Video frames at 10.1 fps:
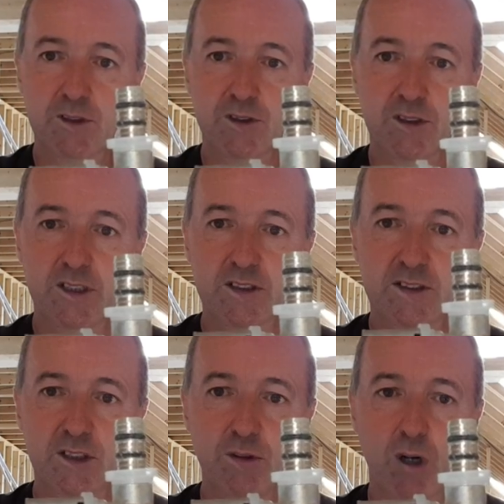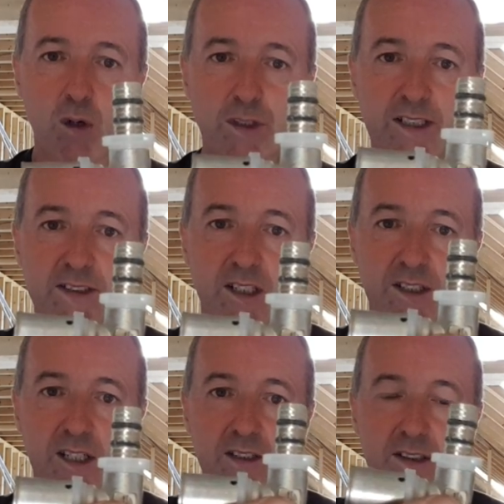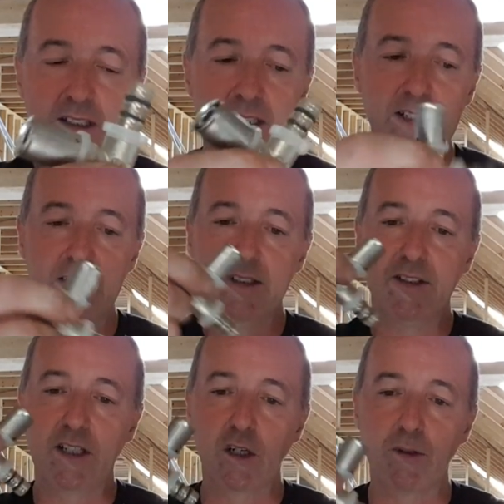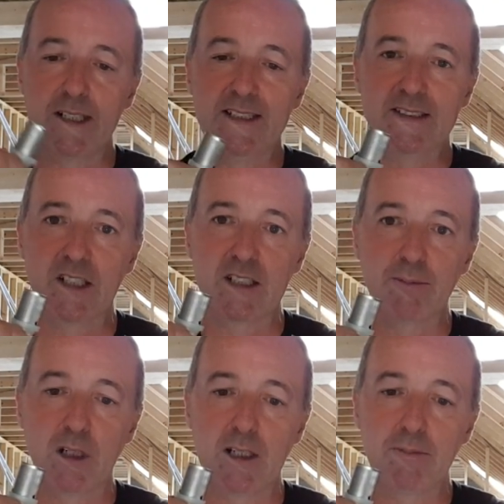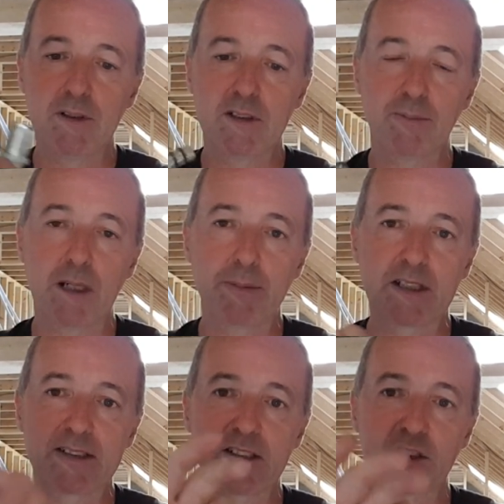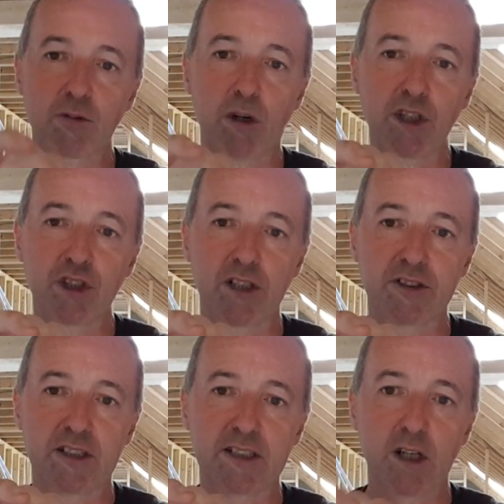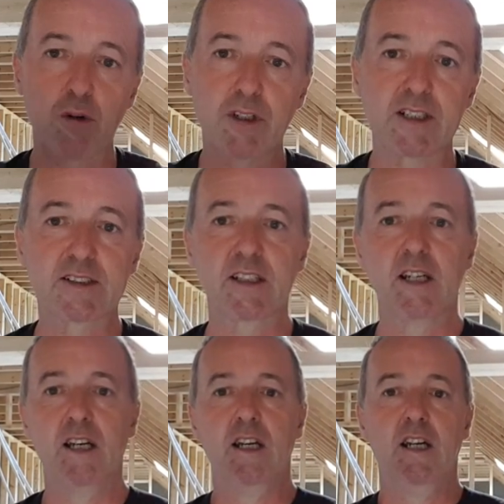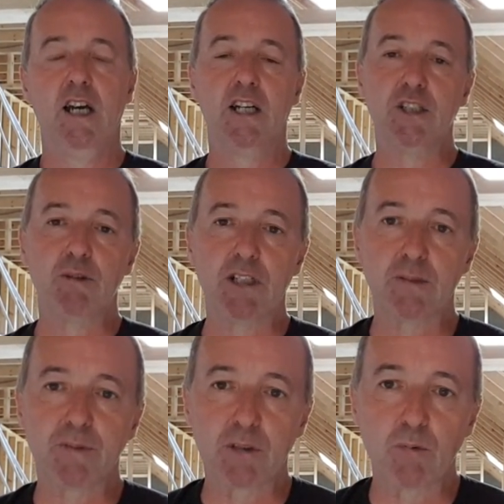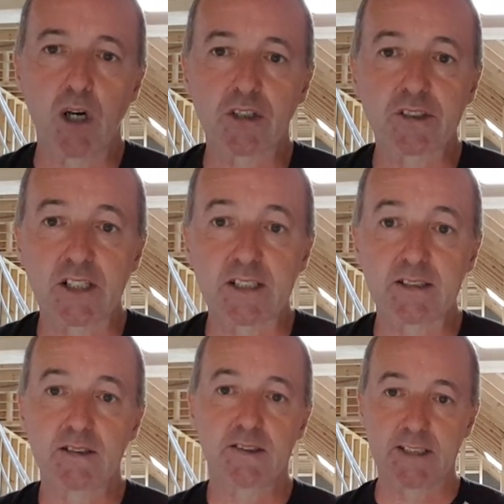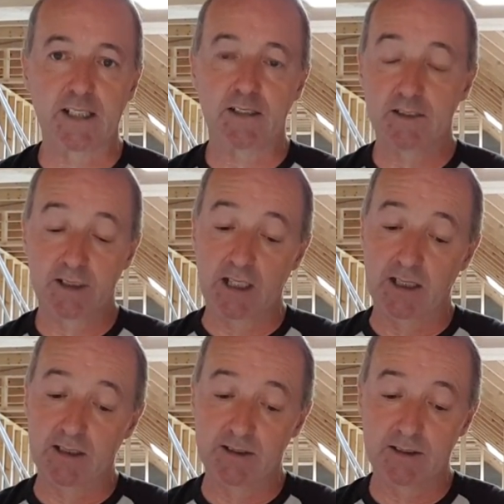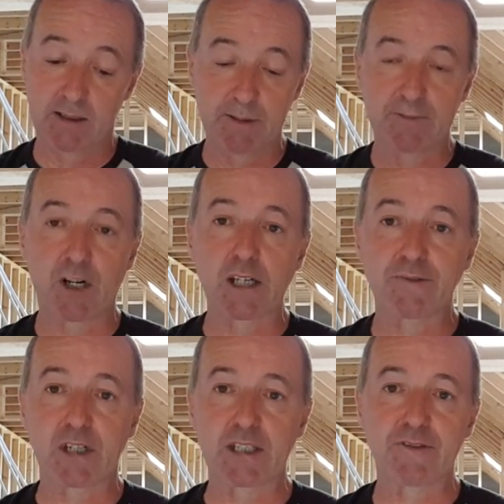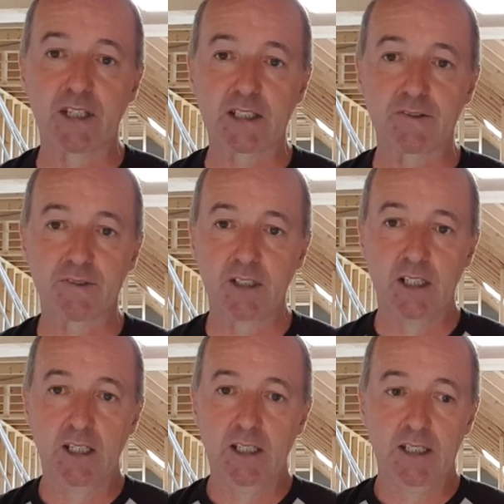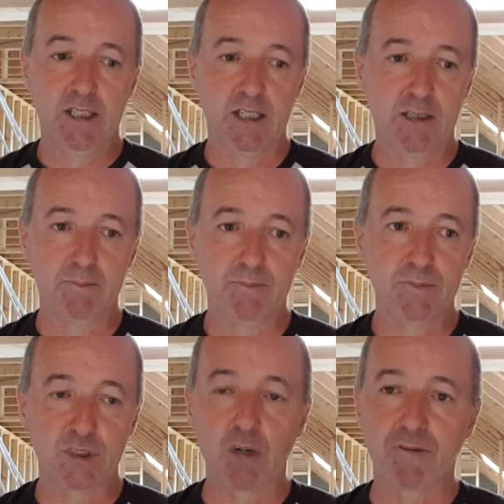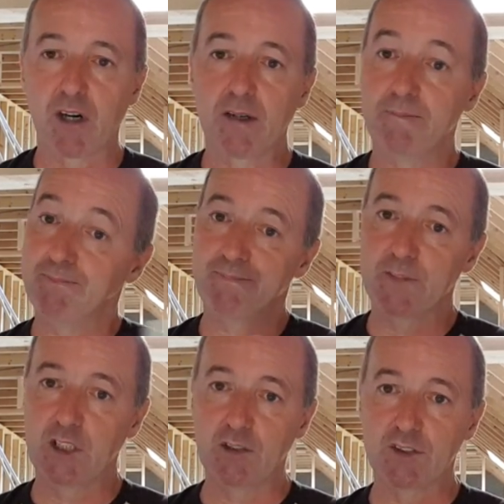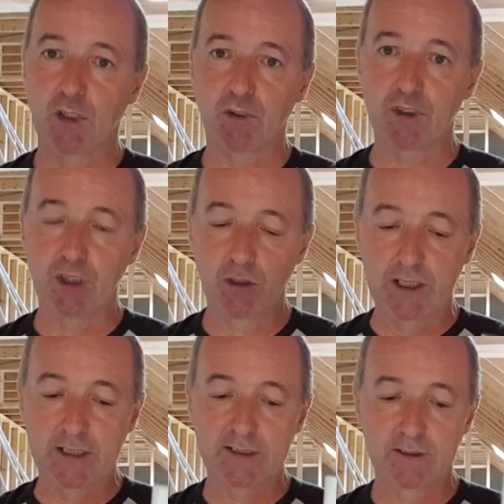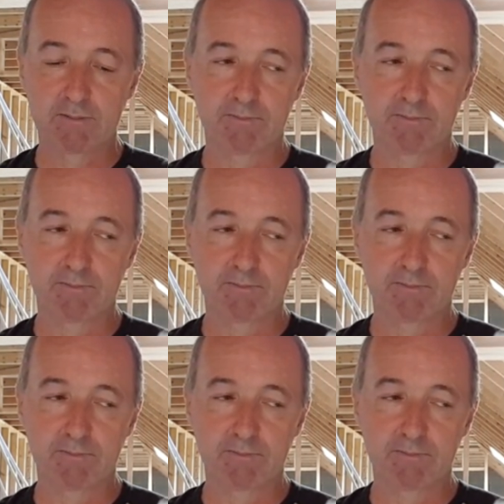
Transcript: there's two O-rings on that. They go inside the pipe. The pipe gets squashed onto these O-rings and you end up with a watertight seal. I mean, very, very effective. So far, you know, so good. No leaks.